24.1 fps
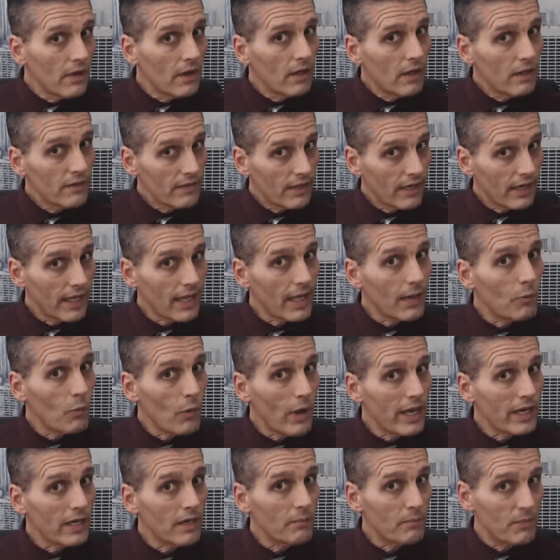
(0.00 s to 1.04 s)
ten A M
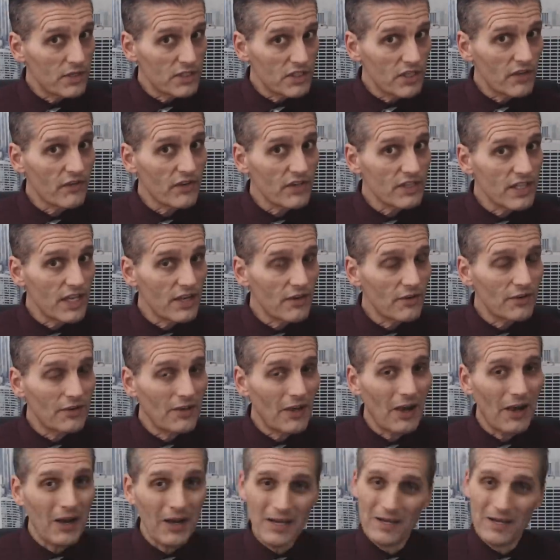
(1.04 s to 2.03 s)
when? Pacific Standard Time.